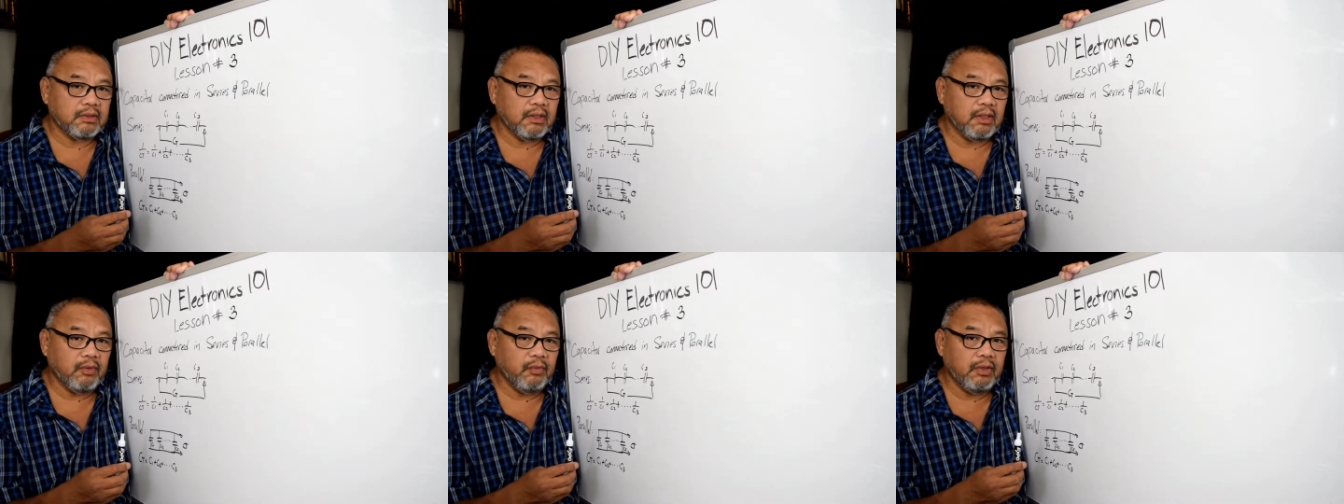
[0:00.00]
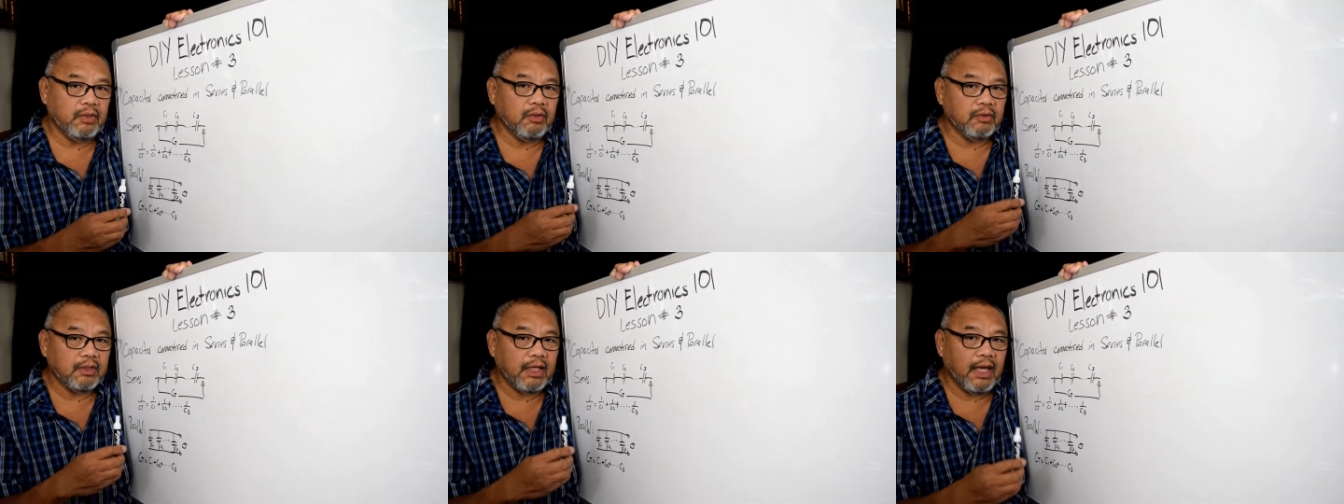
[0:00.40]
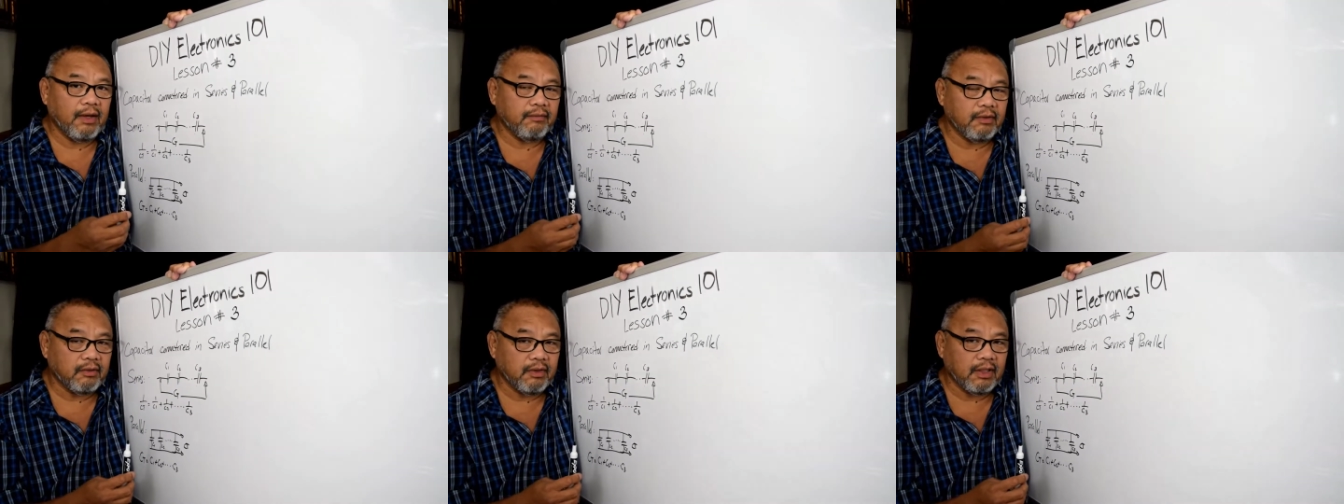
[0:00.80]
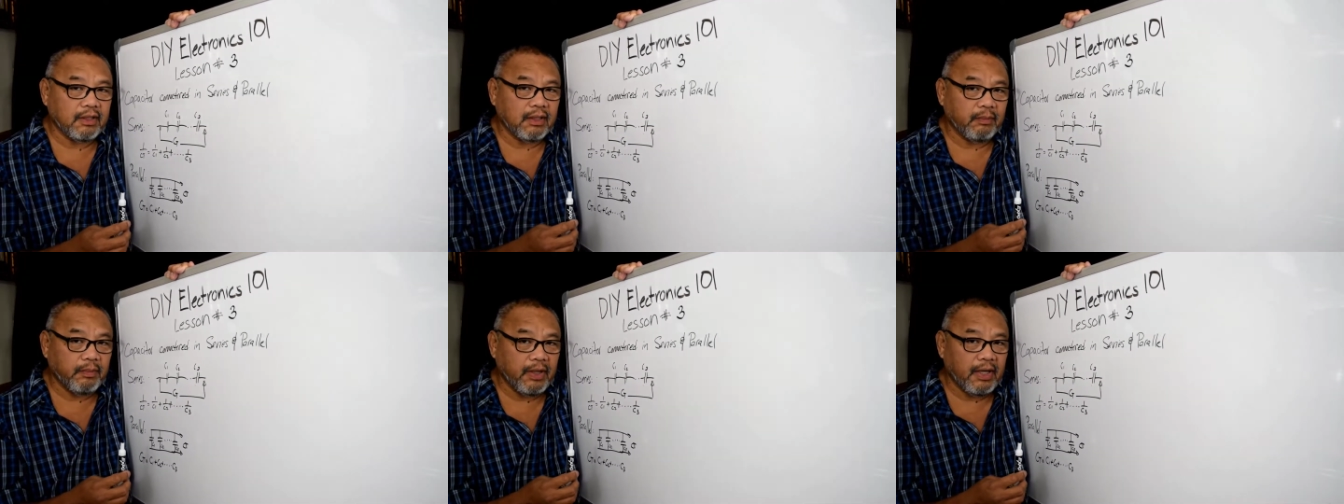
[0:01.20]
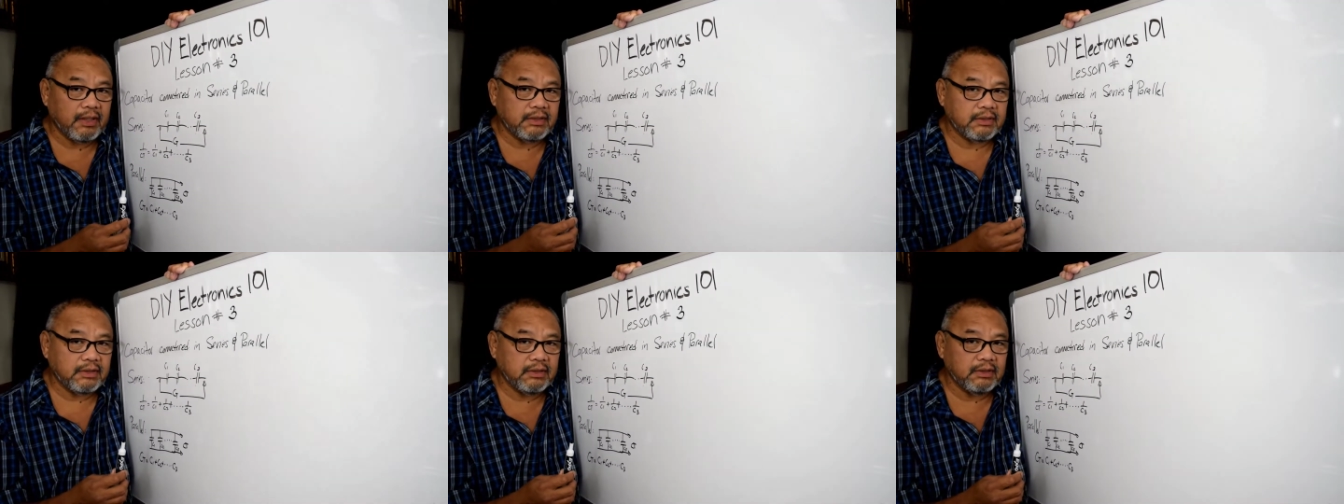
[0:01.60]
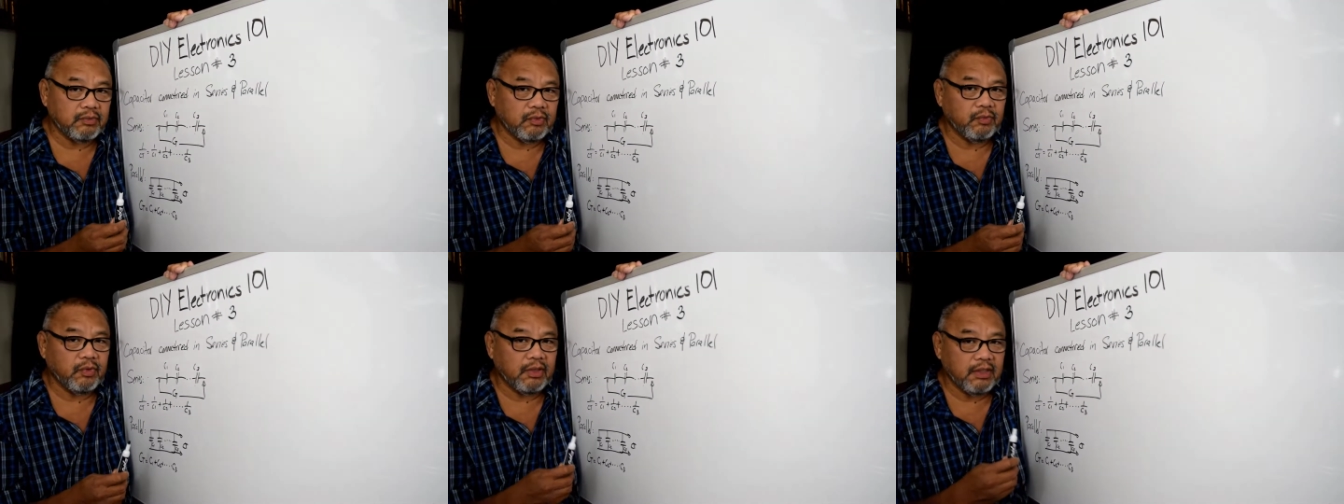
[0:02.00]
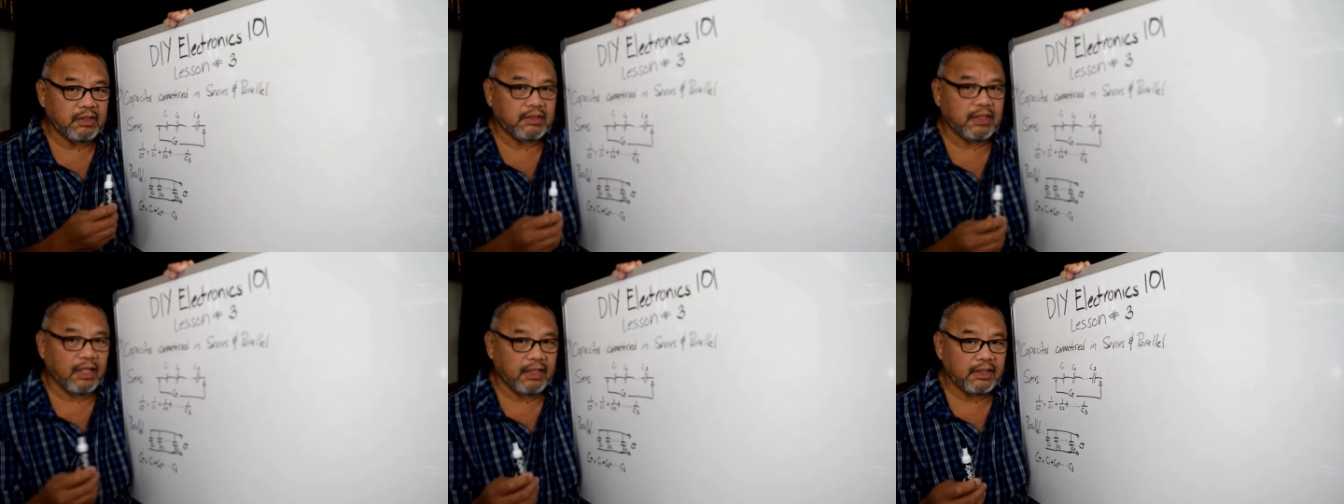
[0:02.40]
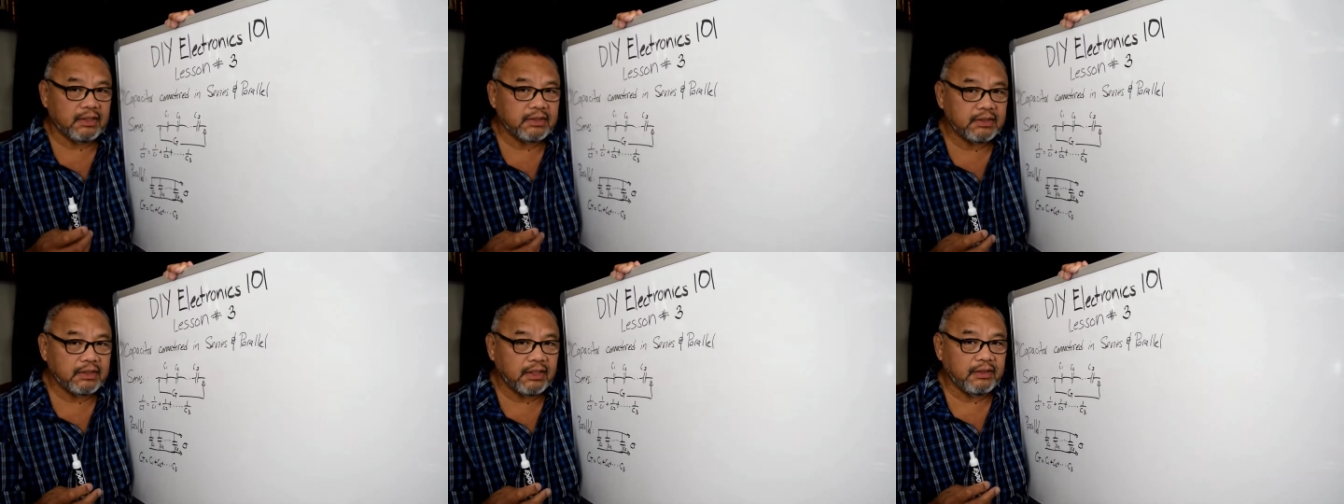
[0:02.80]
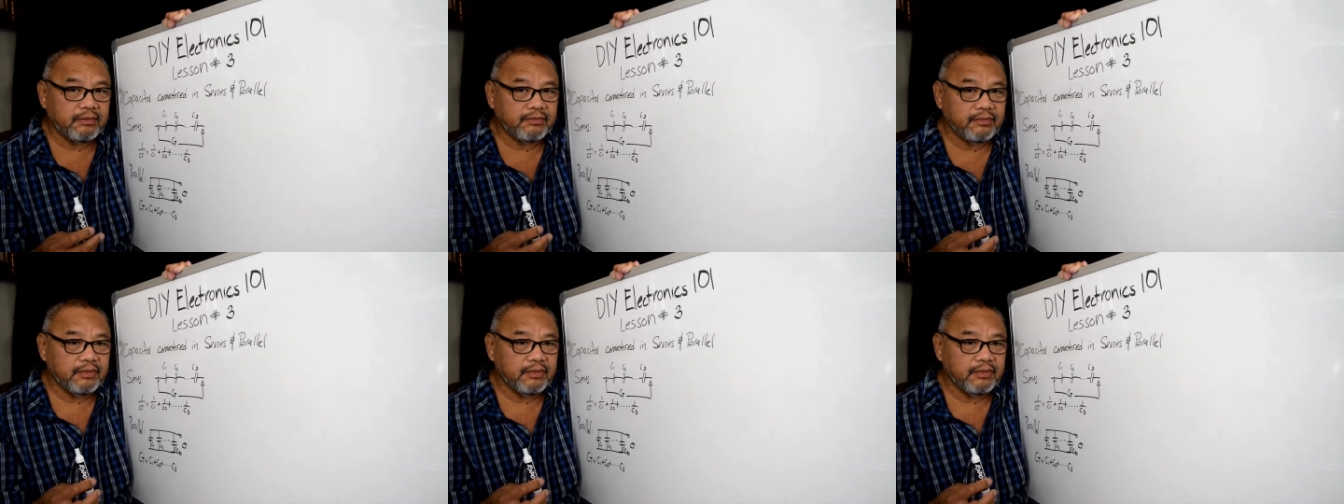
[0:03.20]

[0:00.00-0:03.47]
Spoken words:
we don't have the right capacitance when we're designing stuff,